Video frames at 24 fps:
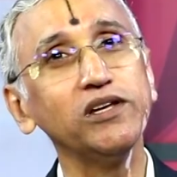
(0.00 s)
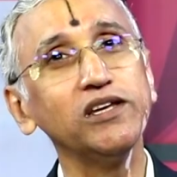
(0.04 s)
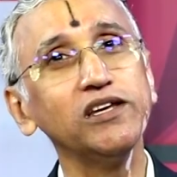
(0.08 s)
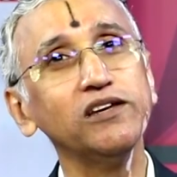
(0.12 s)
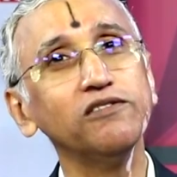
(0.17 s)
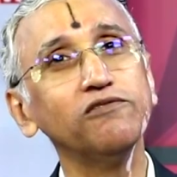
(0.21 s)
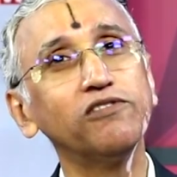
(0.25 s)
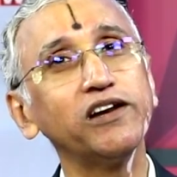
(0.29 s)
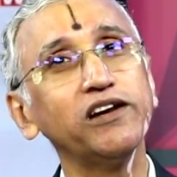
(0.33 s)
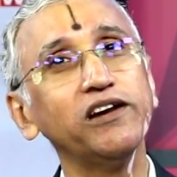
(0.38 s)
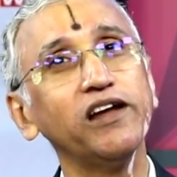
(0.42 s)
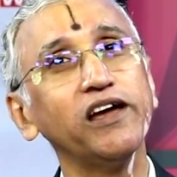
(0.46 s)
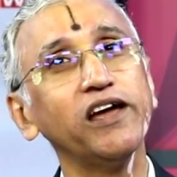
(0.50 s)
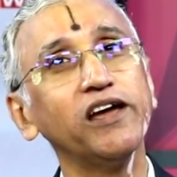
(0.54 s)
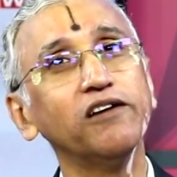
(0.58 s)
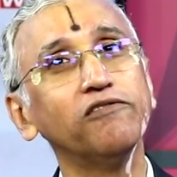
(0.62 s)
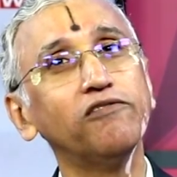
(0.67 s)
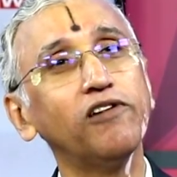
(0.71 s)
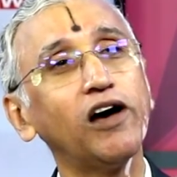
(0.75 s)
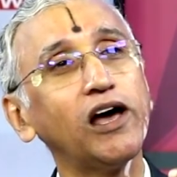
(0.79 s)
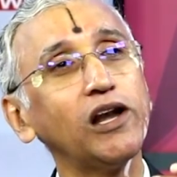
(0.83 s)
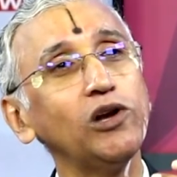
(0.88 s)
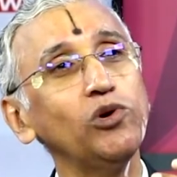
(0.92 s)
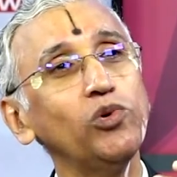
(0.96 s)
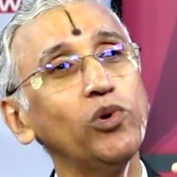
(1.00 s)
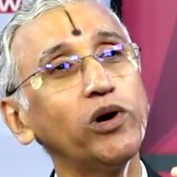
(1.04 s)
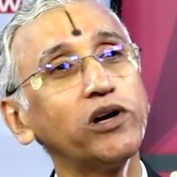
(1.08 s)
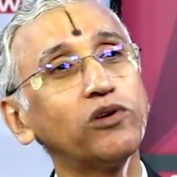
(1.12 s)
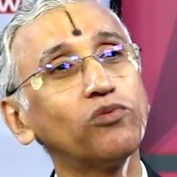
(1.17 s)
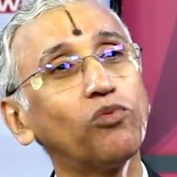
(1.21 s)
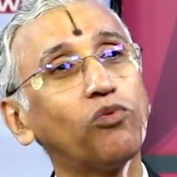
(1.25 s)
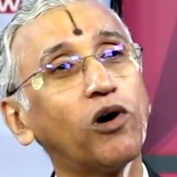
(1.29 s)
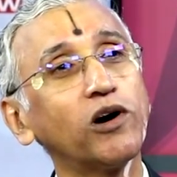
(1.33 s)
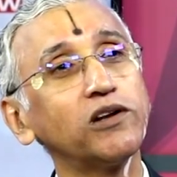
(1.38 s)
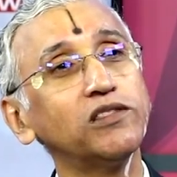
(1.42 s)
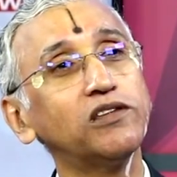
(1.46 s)
even evaluate
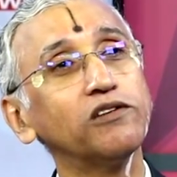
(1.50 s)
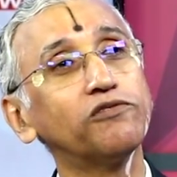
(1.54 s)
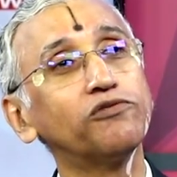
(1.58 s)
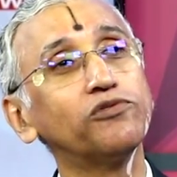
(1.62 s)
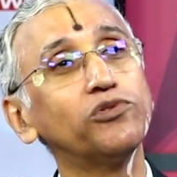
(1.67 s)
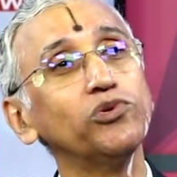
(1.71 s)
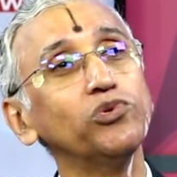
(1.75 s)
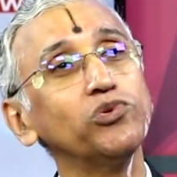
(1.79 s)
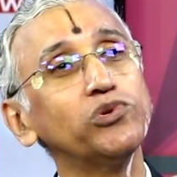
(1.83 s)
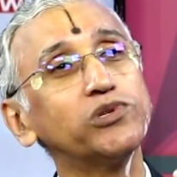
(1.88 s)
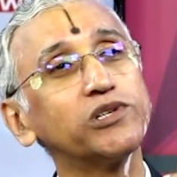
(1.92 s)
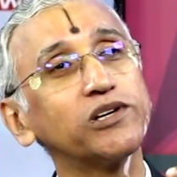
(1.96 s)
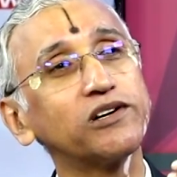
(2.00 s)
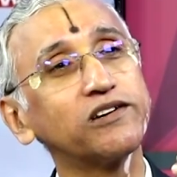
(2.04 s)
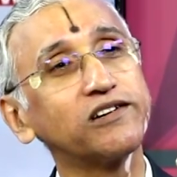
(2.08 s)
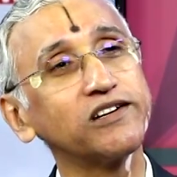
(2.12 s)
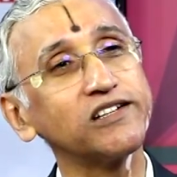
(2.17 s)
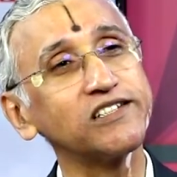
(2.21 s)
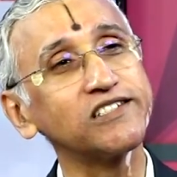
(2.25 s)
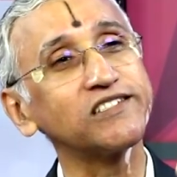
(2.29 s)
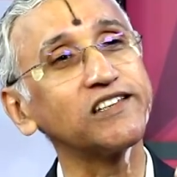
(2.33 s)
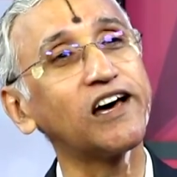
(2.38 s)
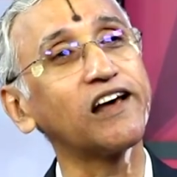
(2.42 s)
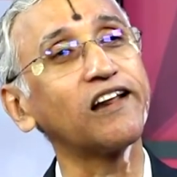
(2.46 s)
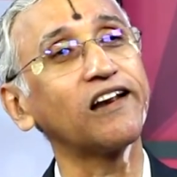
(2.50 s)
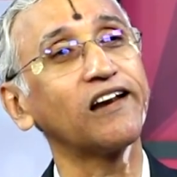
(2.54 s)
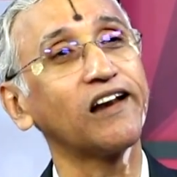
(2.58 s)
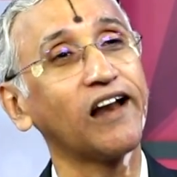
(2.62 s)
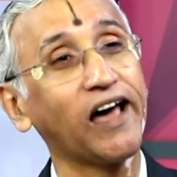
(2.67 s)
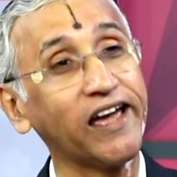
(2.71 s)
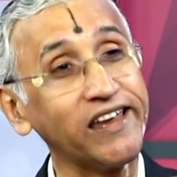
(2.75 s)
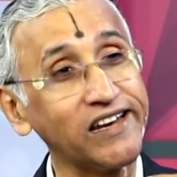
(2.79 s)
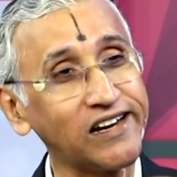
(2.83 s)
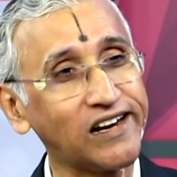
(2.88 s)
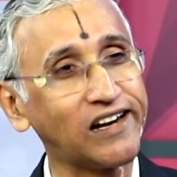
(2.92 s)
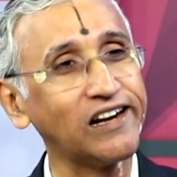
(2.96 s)
what the future risks are
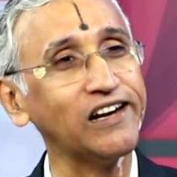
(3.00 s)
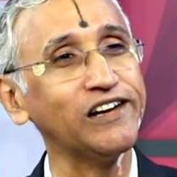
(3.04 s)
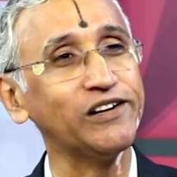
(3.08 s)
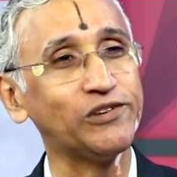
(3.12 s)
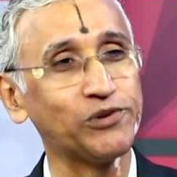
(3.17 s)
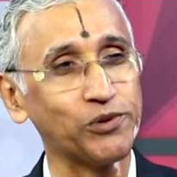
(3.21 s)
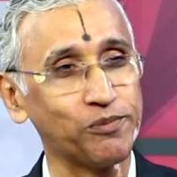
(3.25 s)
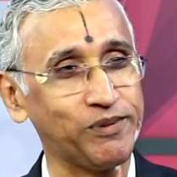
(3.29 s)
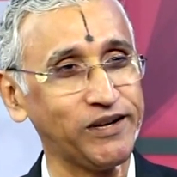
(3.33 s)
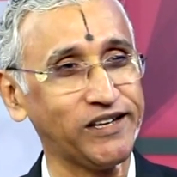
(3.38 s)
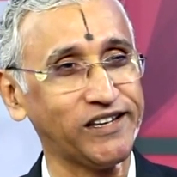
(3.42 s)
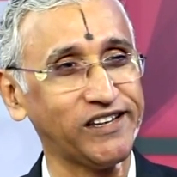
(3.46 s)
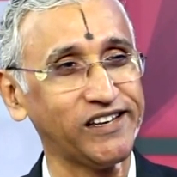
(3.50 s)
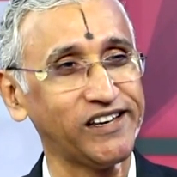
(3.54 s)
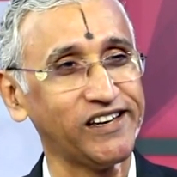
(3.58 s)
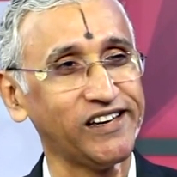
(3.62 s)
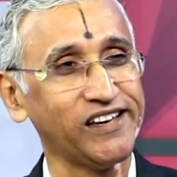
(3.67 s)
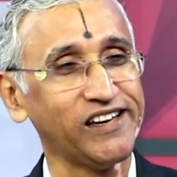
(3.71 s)
likely to be.